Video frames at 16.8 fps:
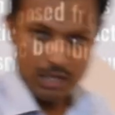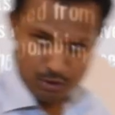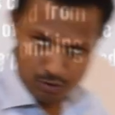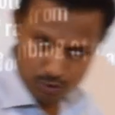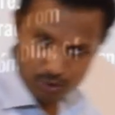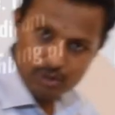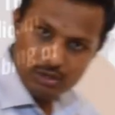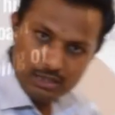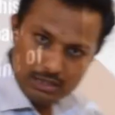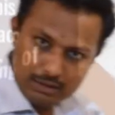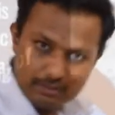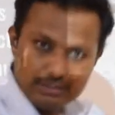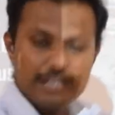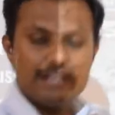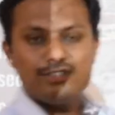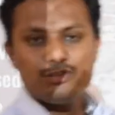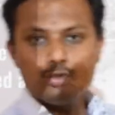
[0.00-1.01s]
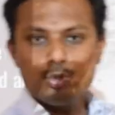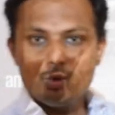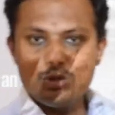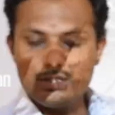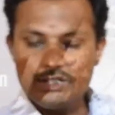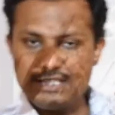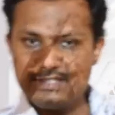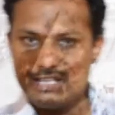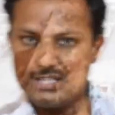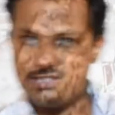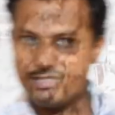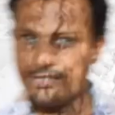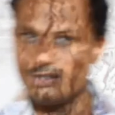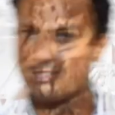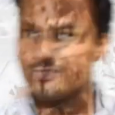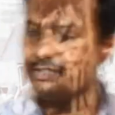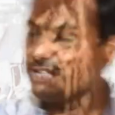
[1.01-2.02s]
So these two
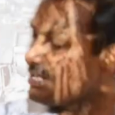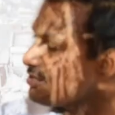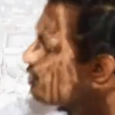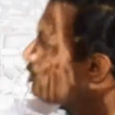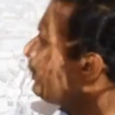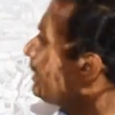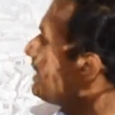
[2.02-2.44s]
disasters, these two